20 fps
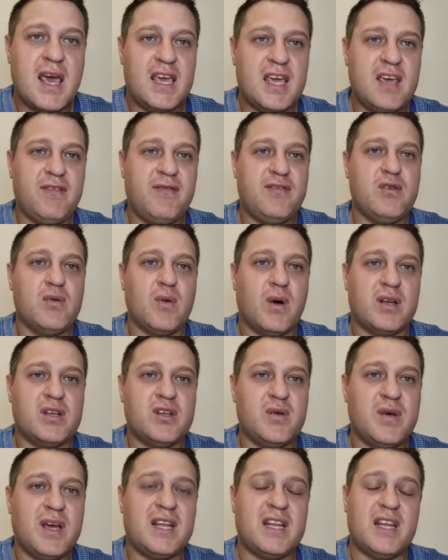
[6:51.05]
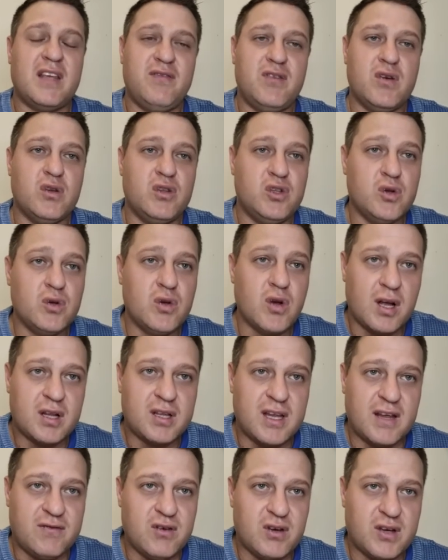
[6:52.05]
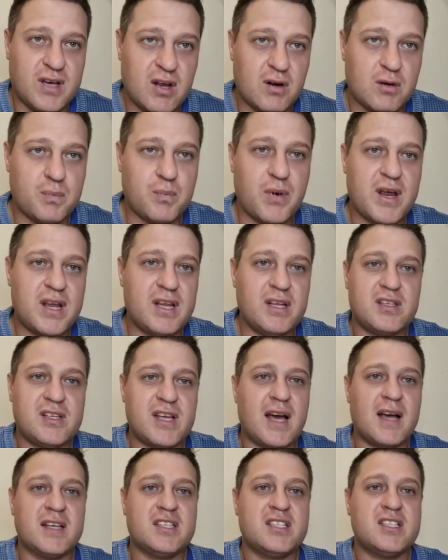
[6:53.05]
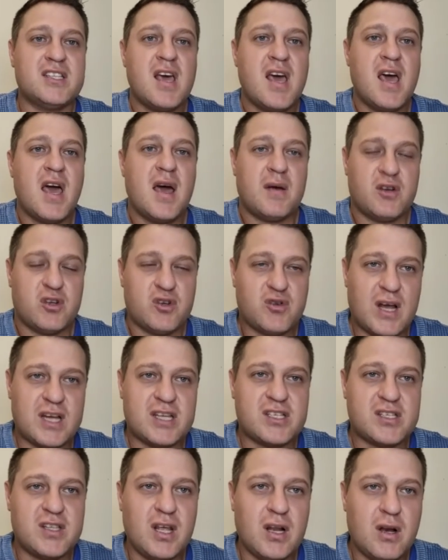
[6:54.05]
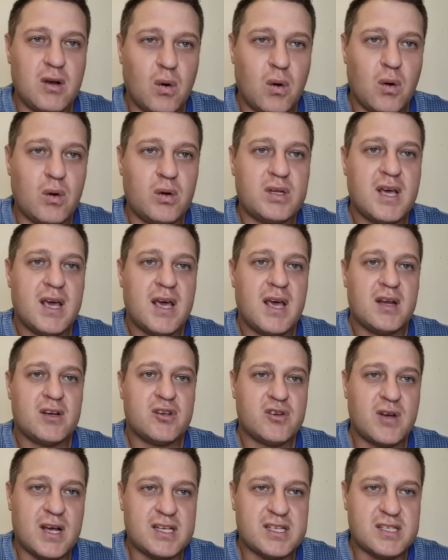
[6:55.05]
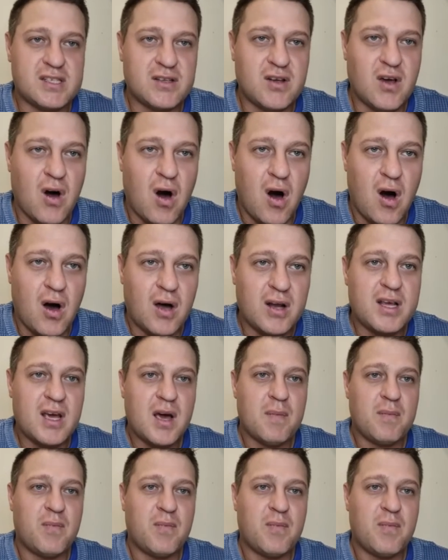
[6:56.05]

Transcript: If you are doing it, if you cannot pray in tongues, trust the Lord, trust God.